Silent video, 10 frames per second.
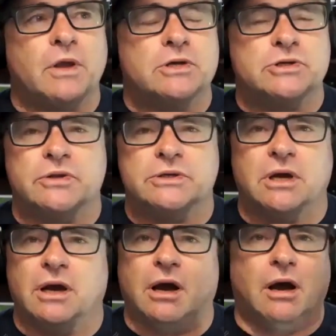So
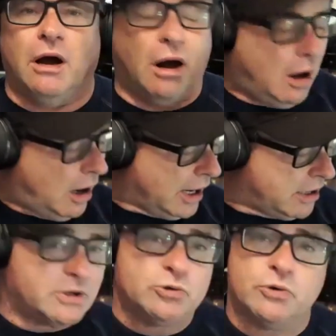I
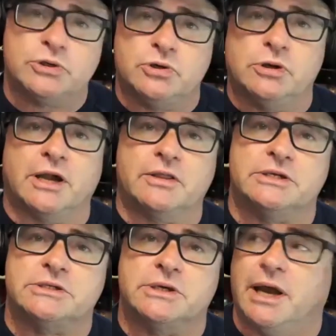can be talking to you like
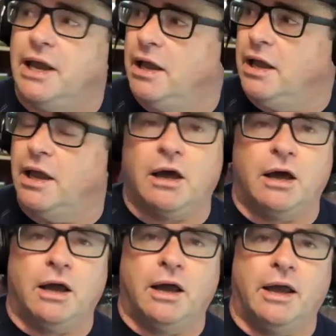this,
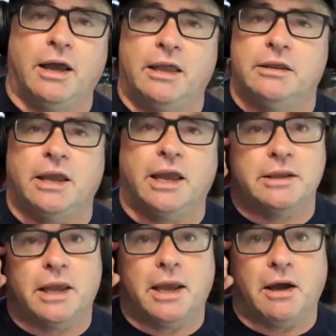
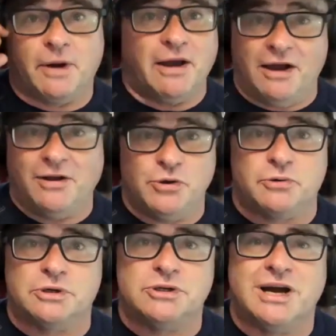and I do it
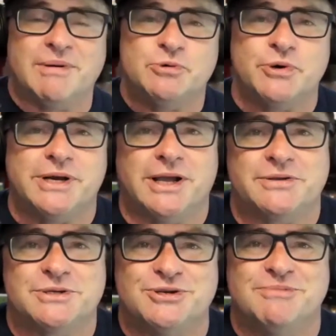all the time. I'm talking like
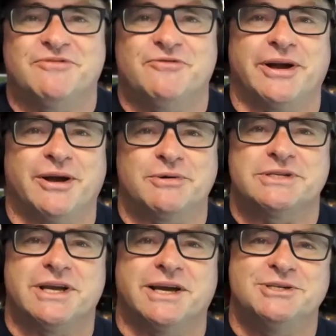this to you before I go on
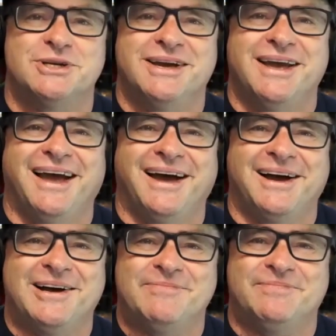stage.
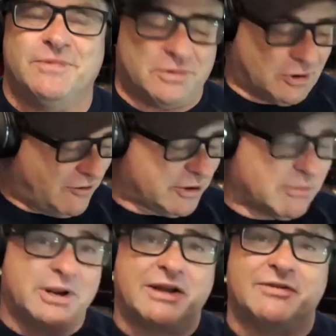Often I
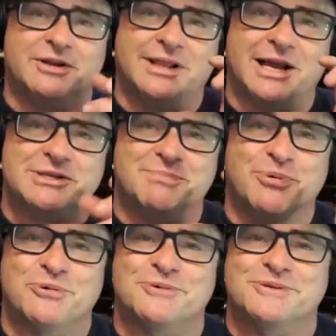might have a little glass of
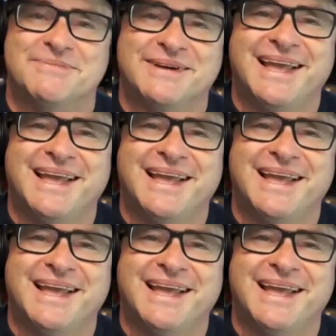port or something.